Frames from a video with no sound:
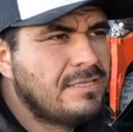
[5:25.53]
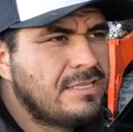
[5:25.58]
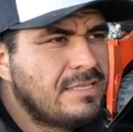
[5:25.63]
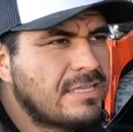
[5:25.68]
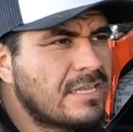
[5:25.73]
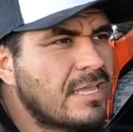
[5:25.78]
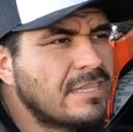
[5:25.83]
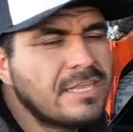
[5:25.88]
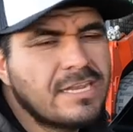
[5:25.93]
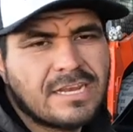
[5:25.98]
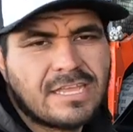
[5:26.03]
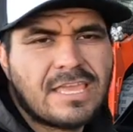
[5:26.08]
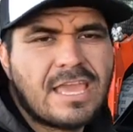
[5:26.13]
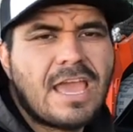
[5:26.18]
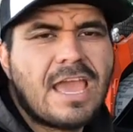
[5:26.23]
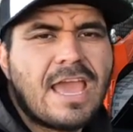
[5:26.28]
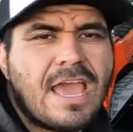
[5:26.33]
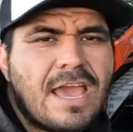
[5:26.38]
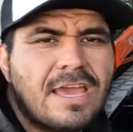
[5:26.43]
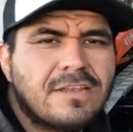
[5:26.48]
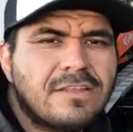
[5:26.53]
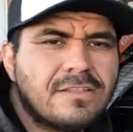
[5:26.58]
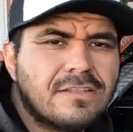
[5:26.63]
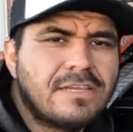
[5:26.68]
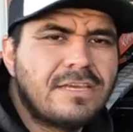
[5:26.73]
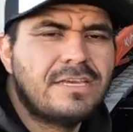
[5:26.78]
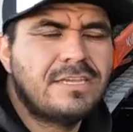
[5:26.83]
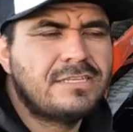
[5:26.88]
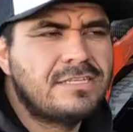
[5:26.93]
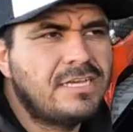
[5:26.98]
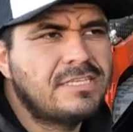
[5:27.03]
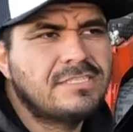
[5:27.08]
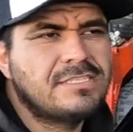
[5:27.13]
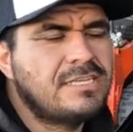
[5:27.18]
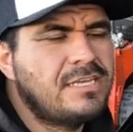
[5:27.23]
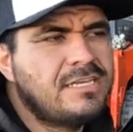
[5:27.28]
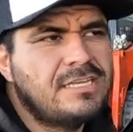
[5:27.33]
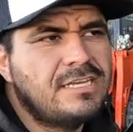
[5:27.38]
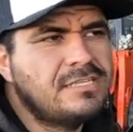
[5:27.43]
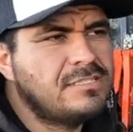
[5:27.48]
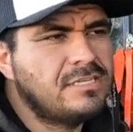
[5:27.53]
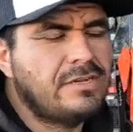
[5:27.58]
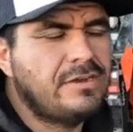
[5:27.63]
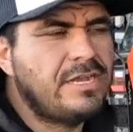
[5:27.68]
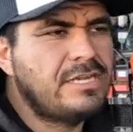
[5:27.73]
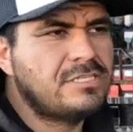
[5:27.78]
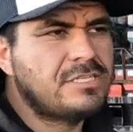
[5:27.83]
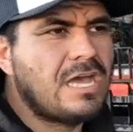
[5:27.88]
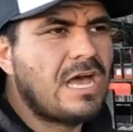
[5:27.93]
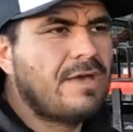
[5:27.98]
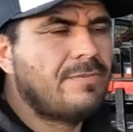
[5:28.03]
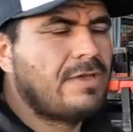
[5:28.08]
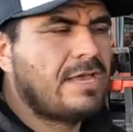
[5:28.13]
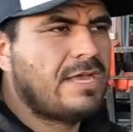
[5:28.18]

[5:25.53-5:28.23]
not that it can't handle it. it. does it does a great job.